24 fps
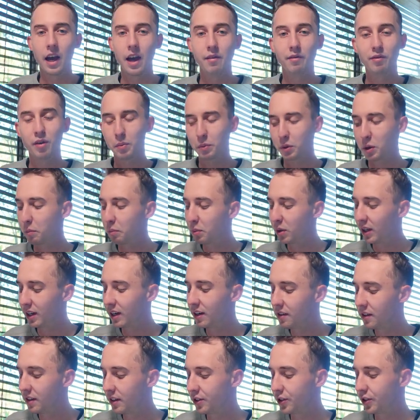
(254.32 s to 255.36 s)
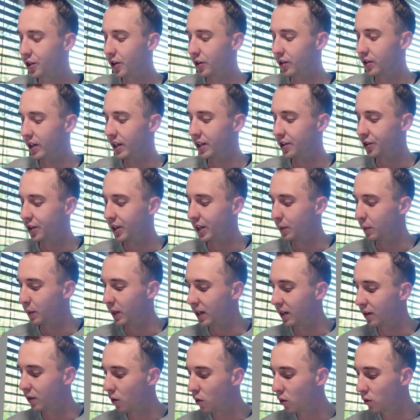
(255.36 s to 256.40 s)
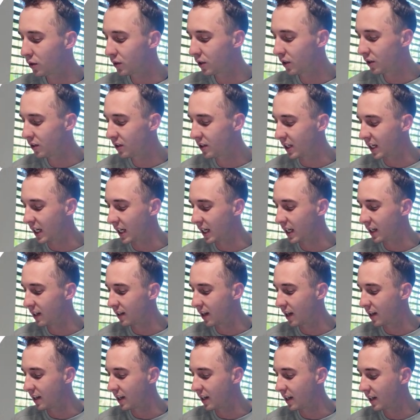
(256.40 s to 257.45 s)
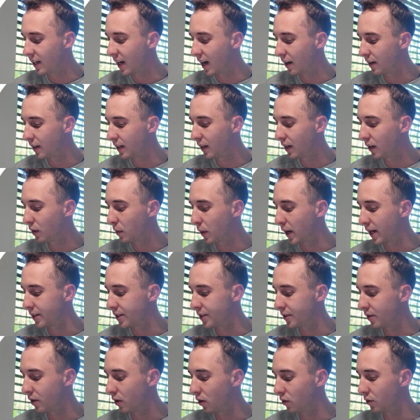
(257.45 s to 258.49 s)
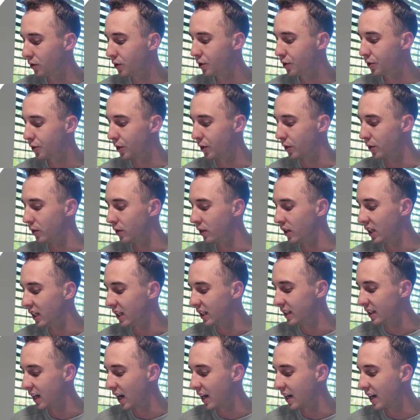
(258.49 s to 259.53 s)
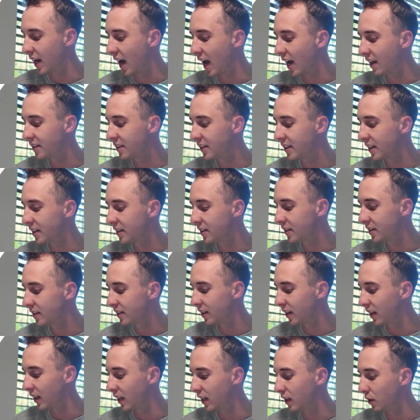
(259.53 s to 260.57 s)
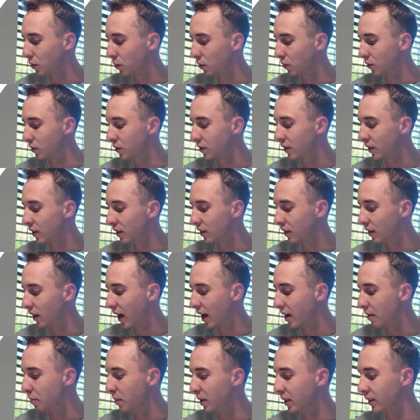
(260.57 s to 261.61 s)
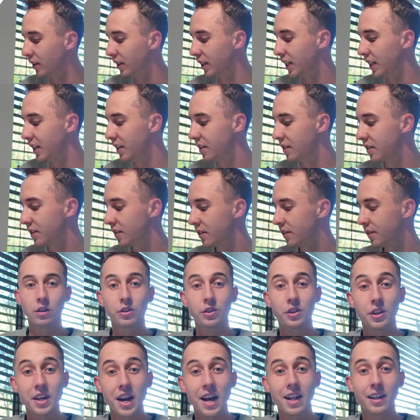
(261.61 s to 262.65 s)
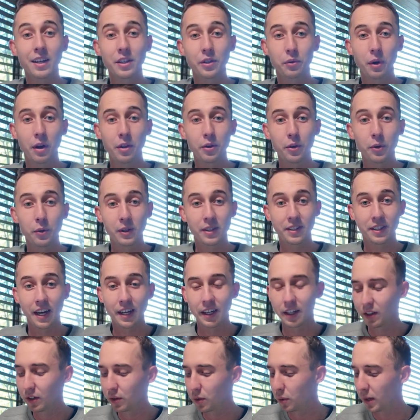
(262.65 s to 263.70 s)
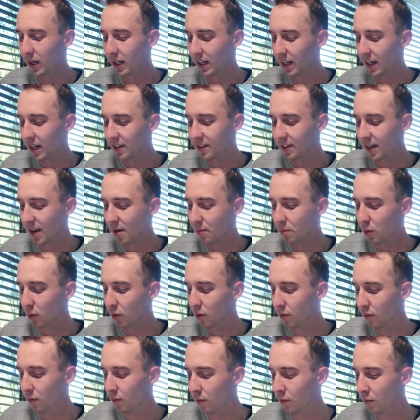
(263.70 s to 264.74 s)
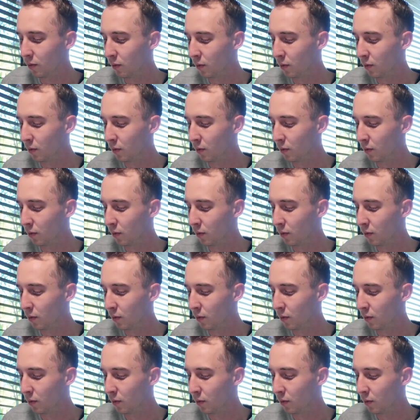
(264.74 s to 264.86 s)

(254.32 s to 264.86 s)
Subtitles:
And from completing this journal entry, we can also see that the accounting equation holds true in that assets equals liabilities. So now let's run through a second quick example.